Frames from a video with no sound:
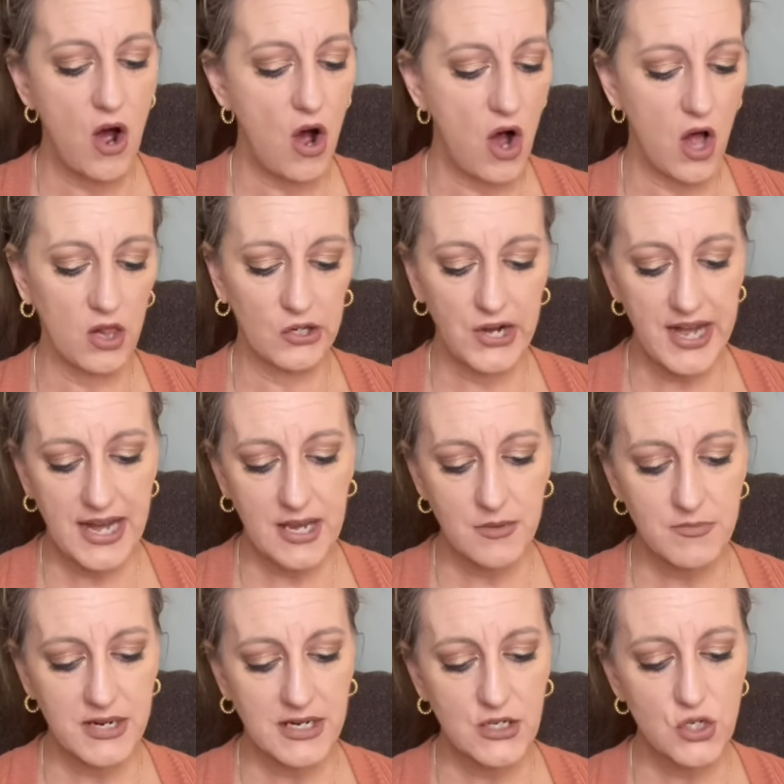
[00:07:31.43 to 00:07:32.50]
All are
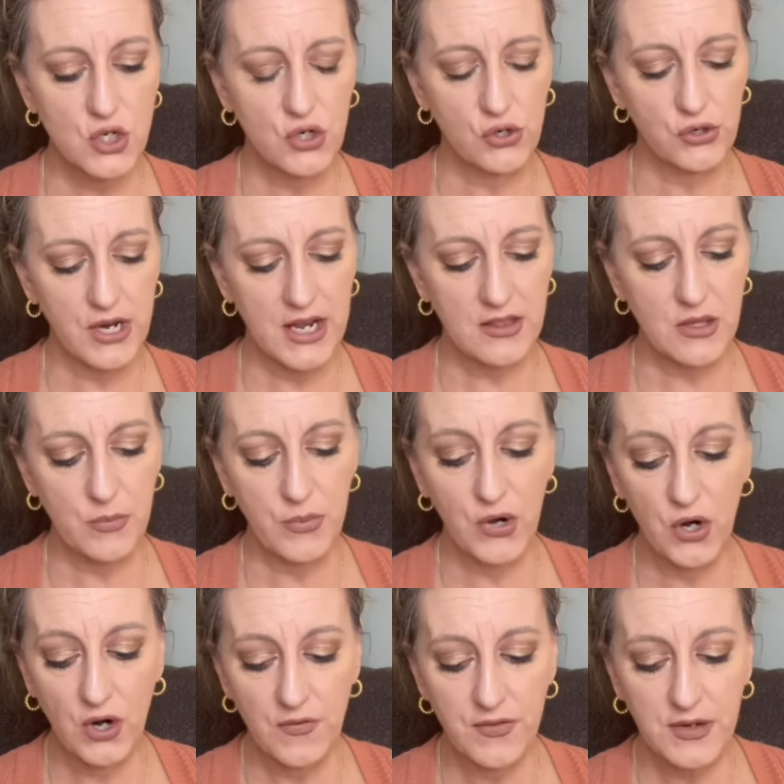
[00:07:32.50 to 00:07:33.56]
hand-mixed to create the
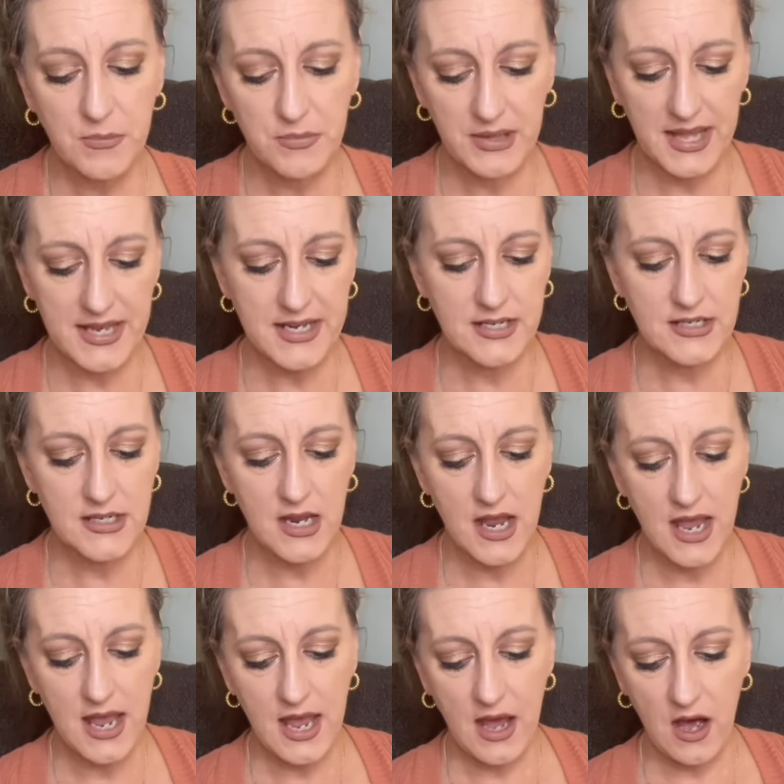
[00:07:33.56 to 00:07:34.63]
perfect blend
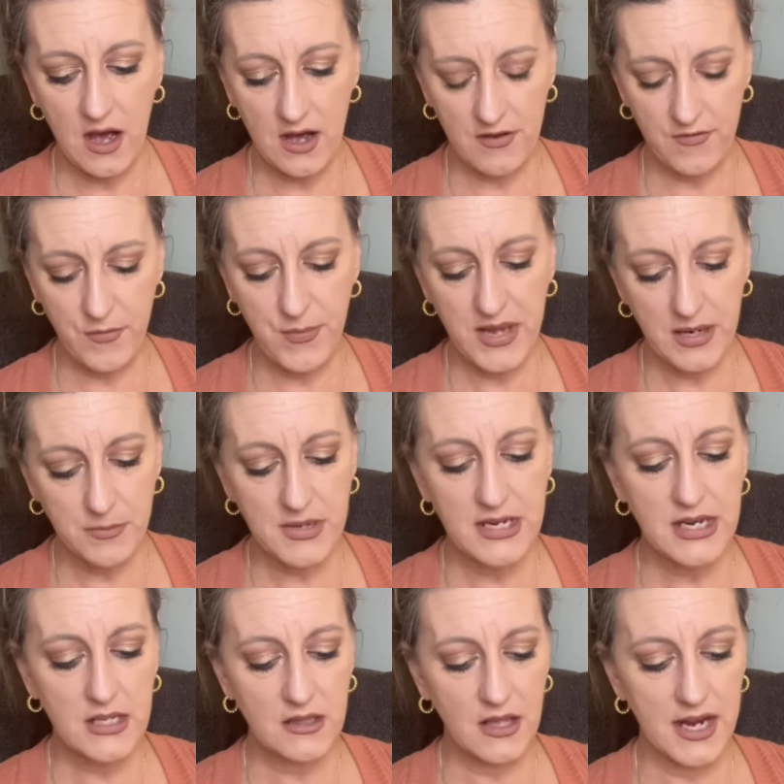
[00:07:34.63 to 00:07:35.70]
of
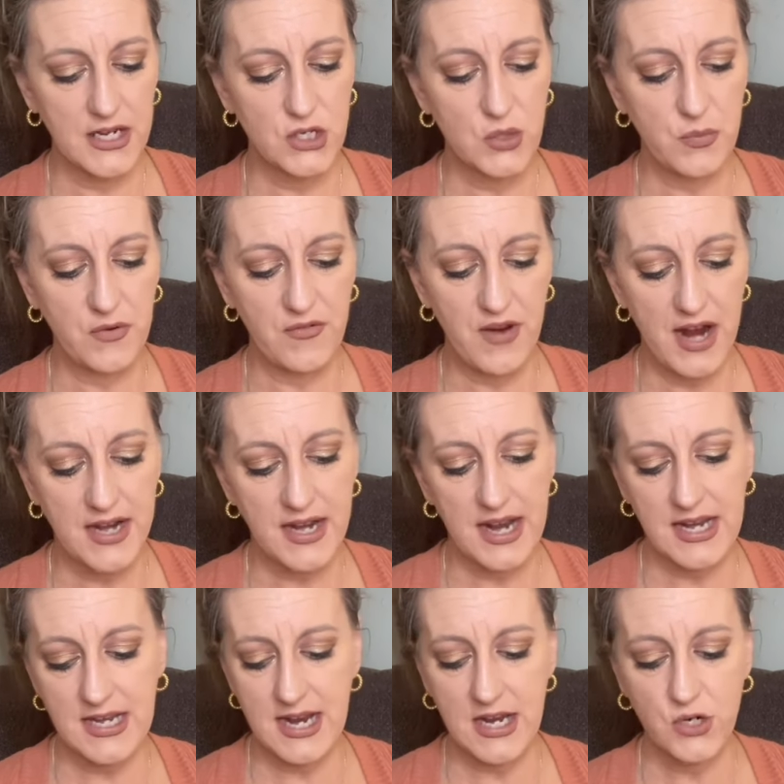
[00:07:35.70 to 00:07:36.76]
pigment and light to provide
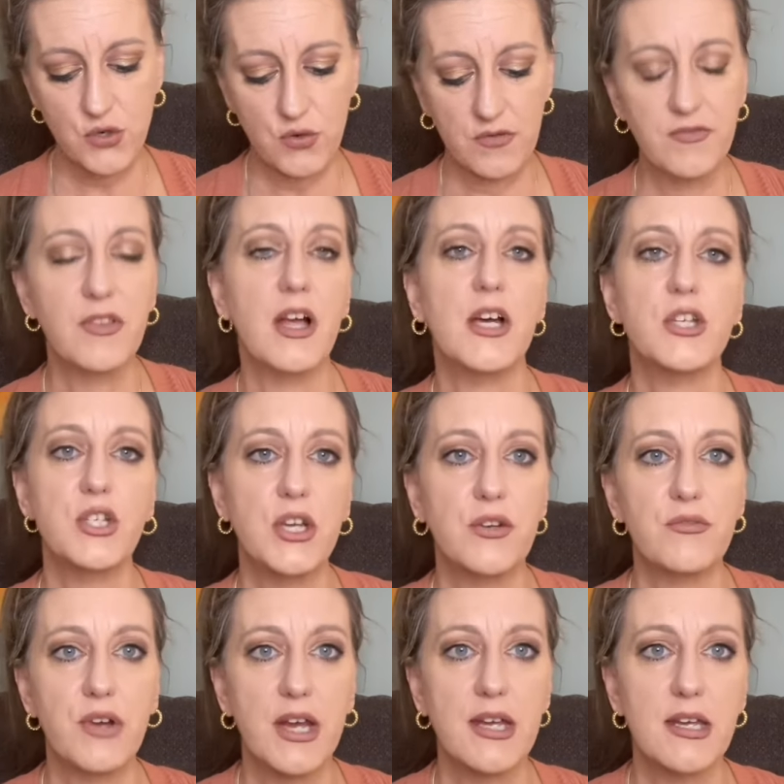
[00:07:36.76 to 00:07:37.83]
a natural flush
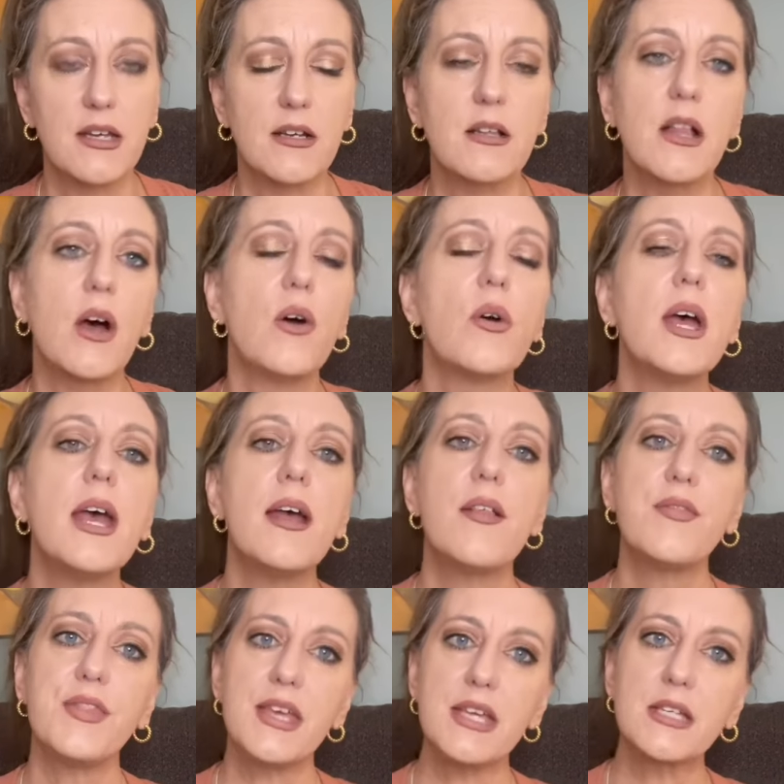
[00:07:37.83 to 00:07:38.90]
and radiant glow.
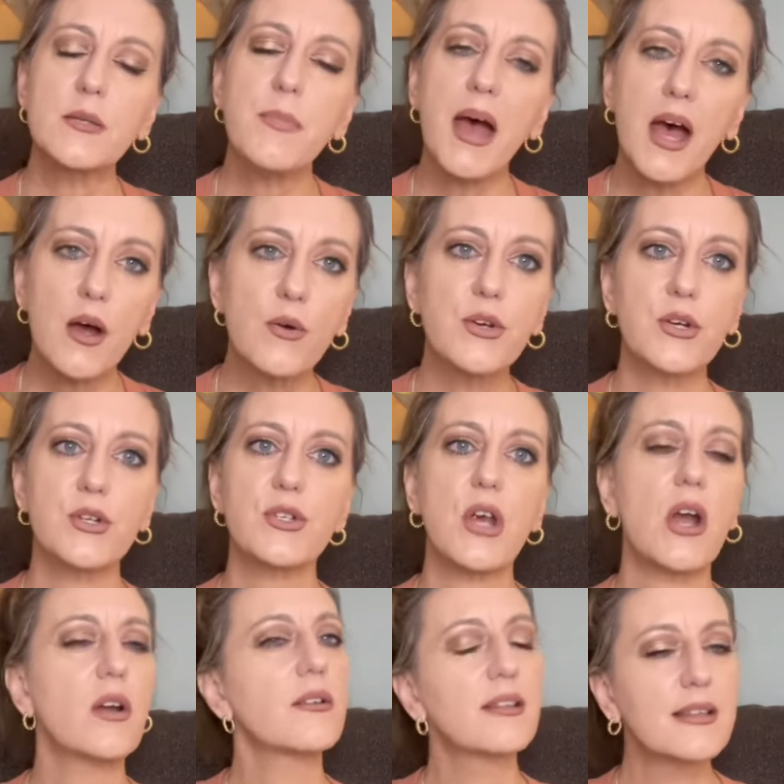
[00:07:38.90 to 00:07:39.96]
These powders
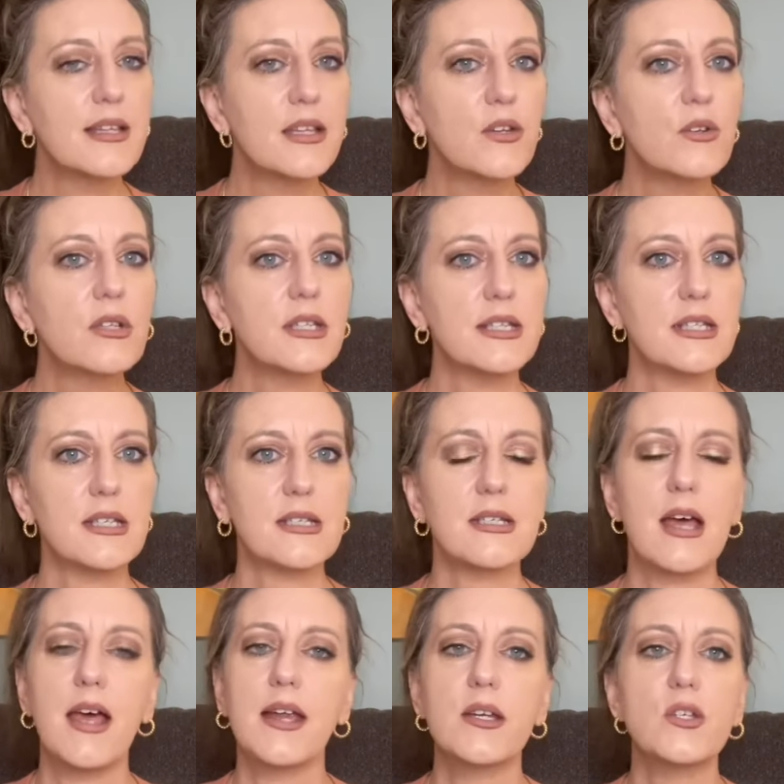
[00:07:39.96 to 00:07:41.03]
are literally
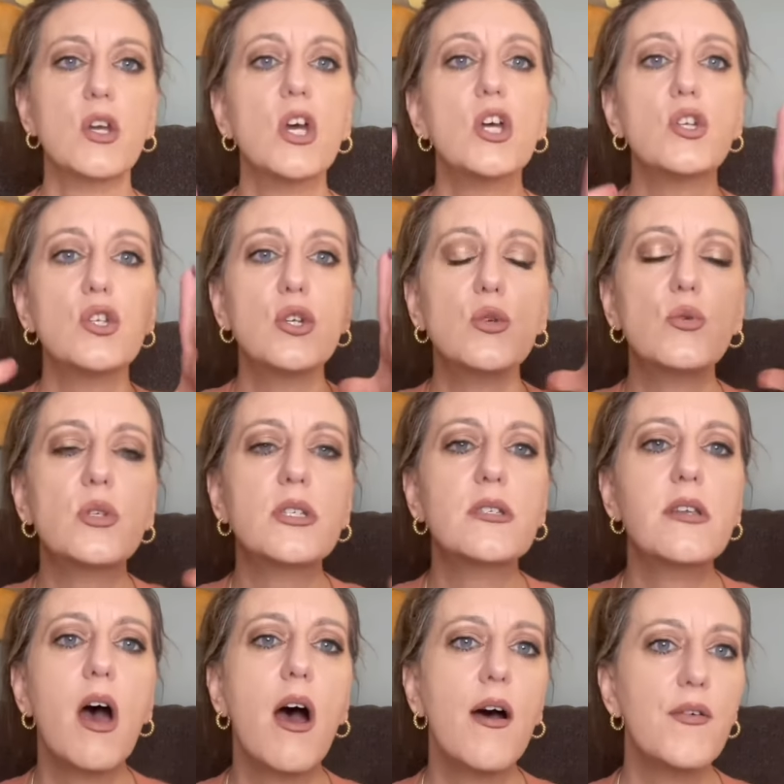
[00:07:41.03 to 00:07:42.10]
designed to
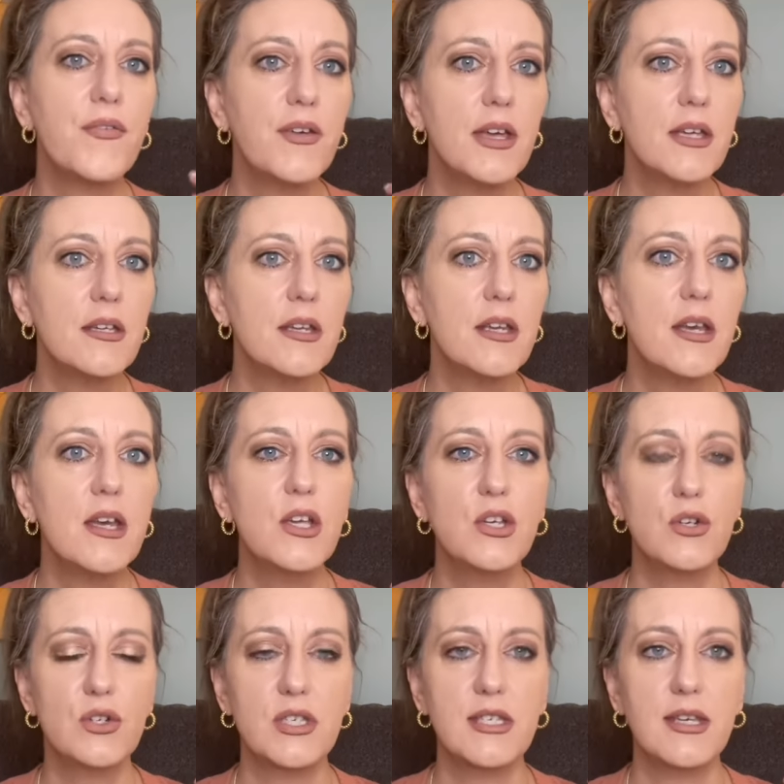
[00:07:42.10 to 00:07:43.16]
soften
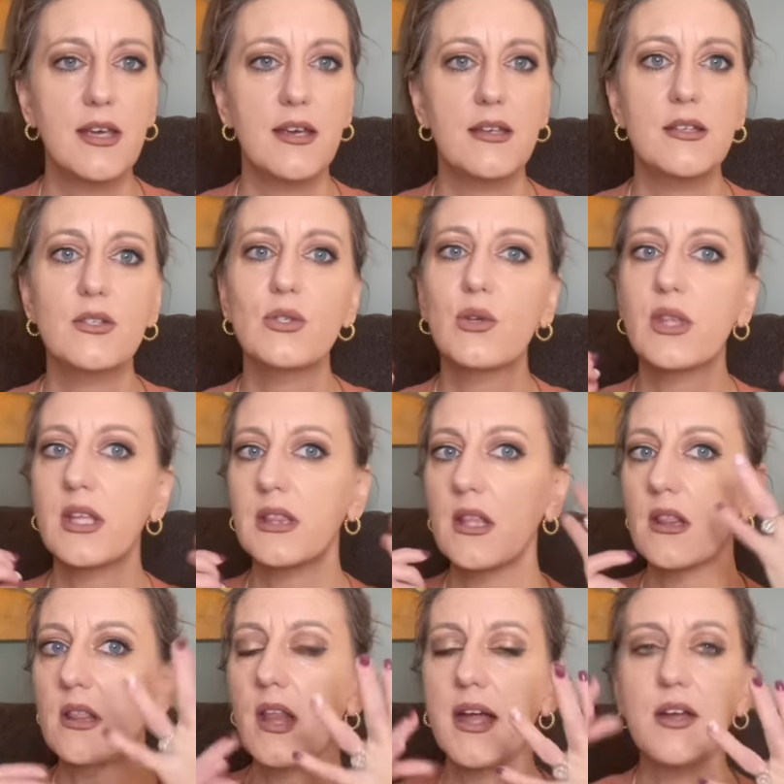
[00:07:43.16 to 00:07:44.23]
your skin so that
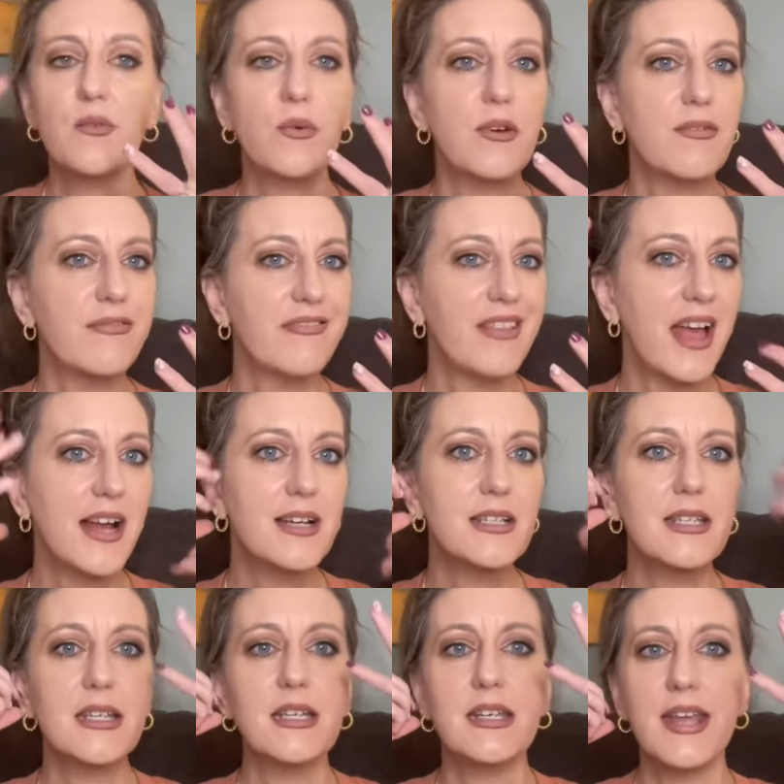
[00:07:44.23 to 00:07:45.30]
the light
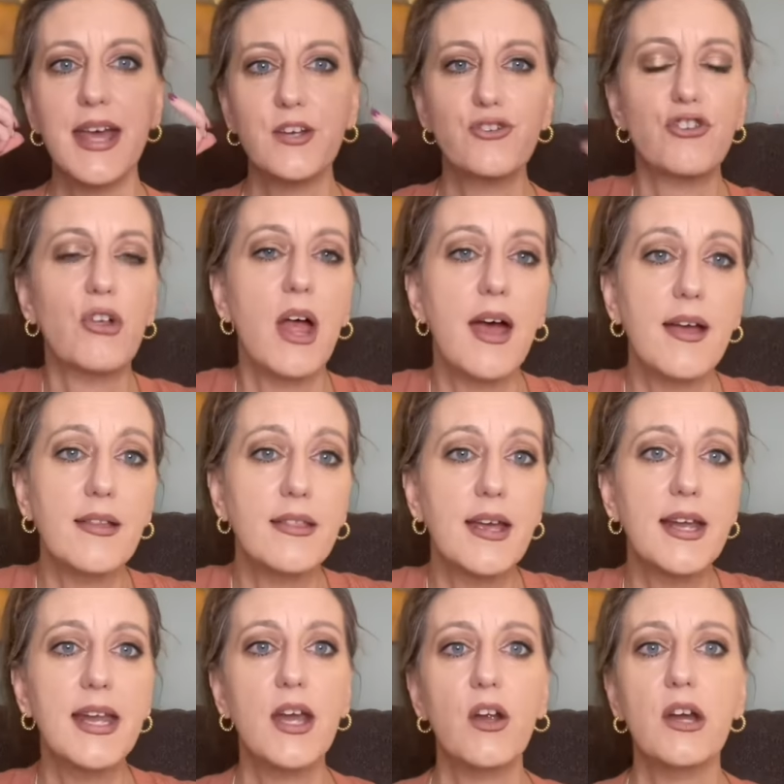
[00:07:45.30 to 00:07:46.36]
reflects in natural
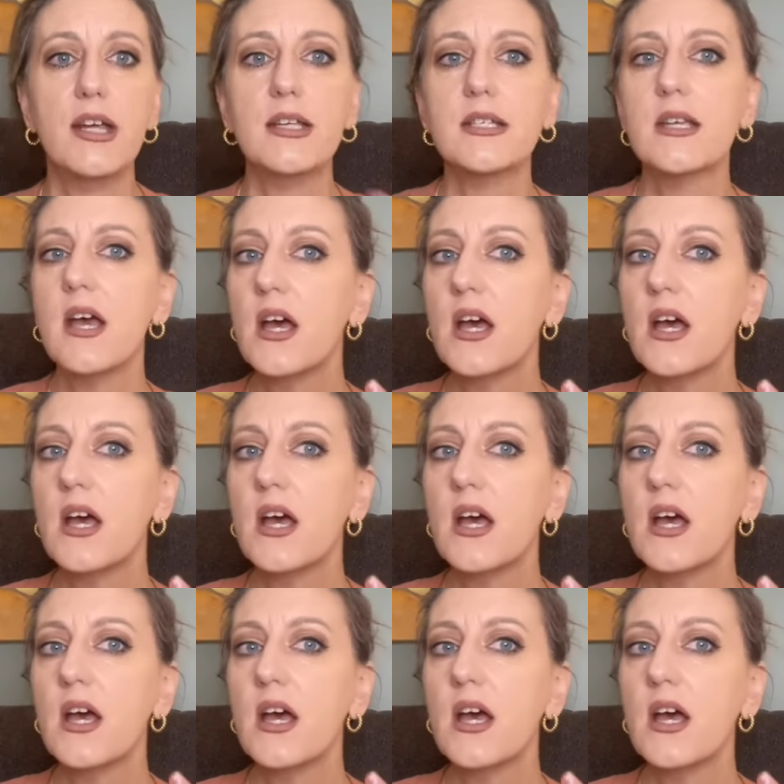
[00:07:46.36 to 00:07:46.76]
highlight areas,